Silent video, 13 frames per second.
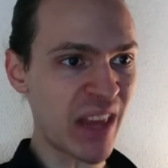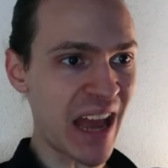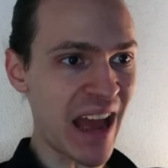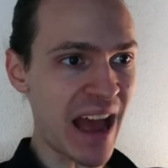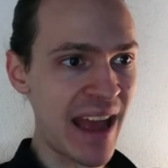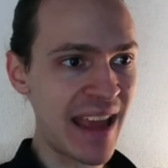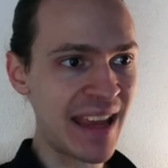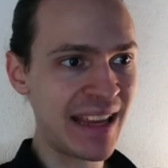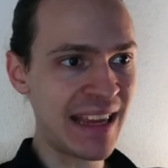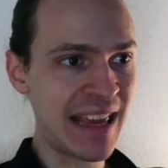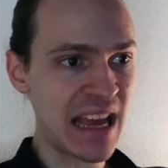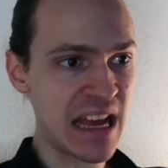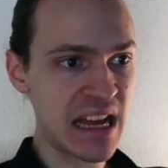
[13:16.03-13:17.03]
I
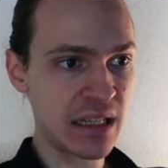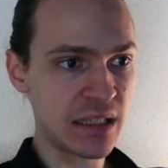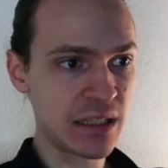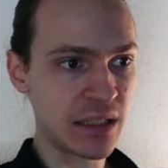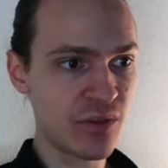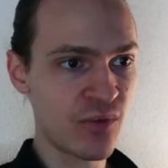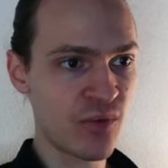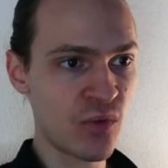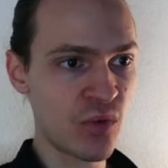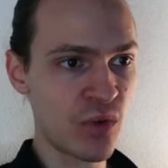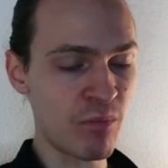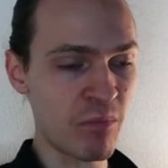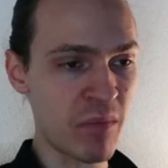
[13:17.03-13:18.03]
guess
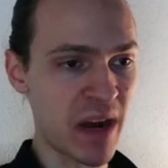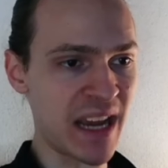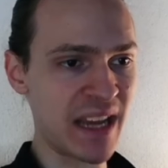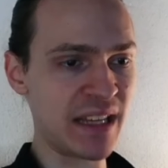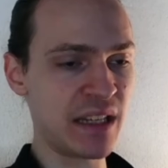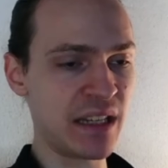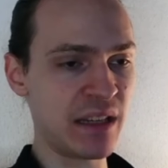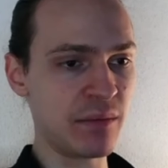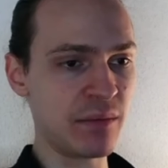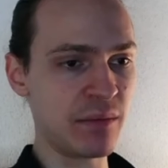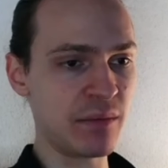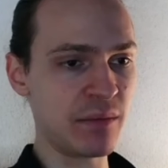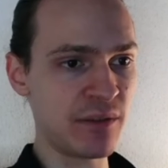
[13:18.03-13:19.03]
for my team
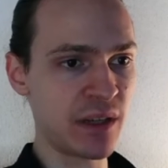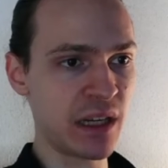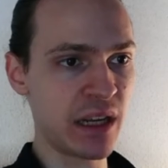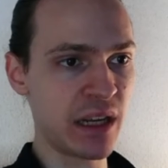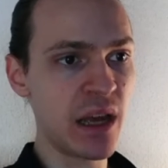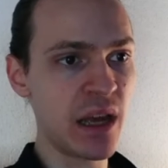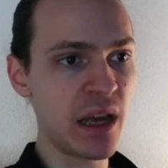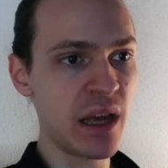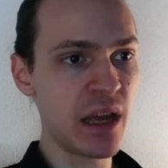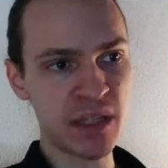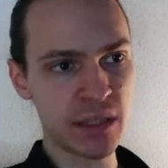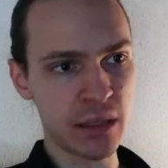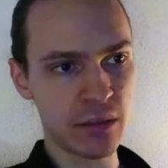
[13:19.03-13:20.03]
specifically,
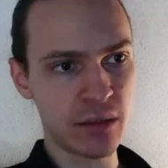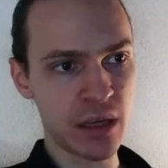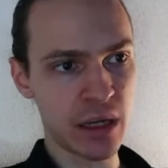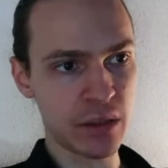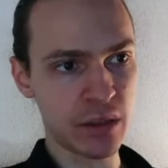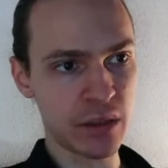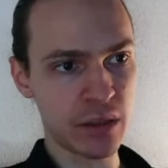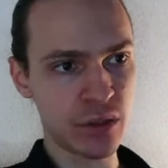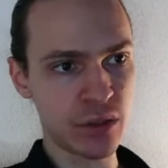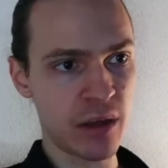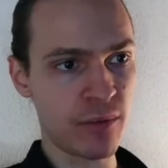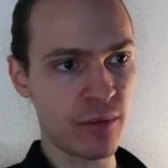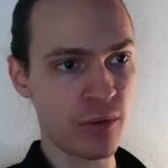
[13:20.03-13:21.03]
Biscuit,
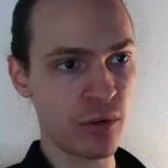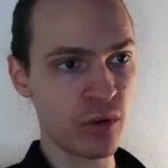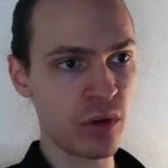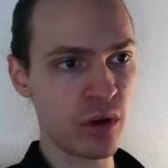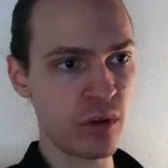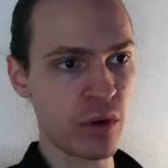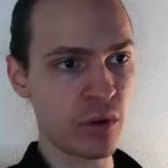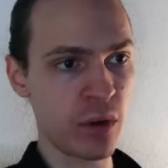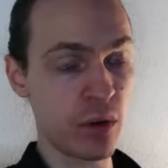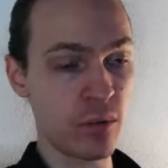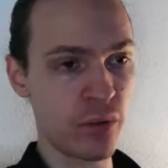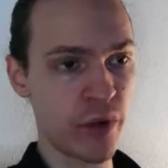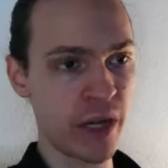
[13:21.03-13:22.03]
actually, I forgot about her.
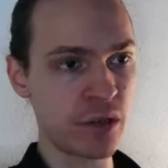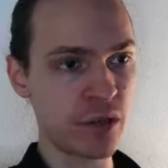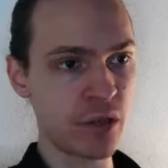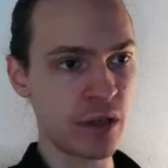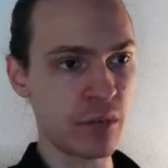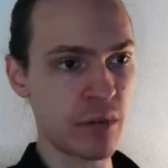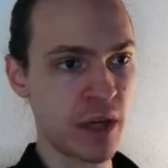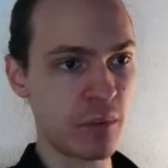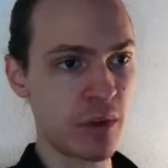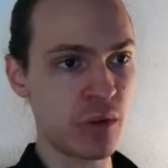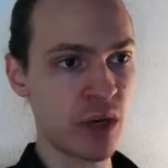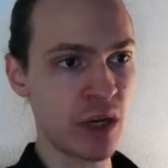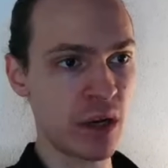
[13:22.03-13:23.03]
For raid, she might
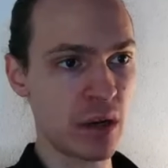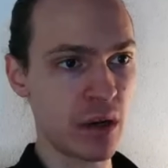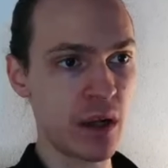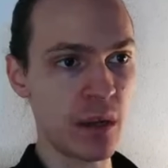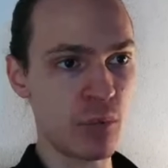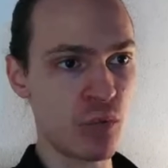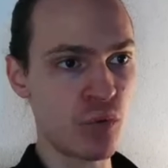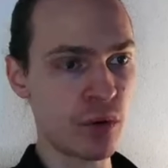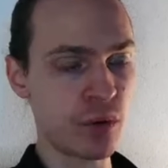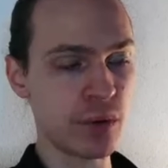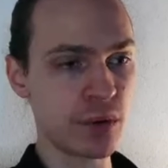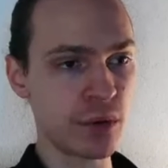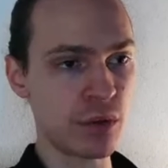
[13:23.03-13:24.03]
be really
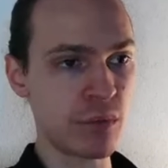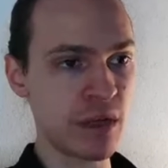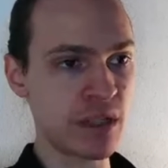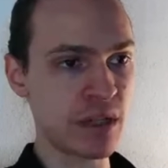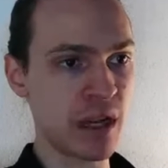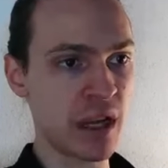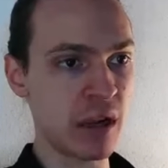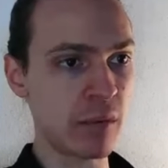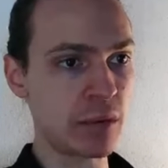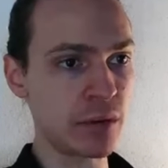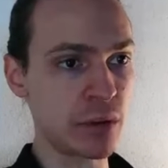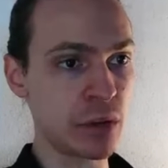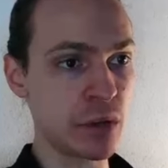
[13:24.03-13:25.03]
important. You're basically
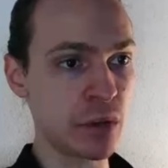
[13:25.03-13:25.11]
able to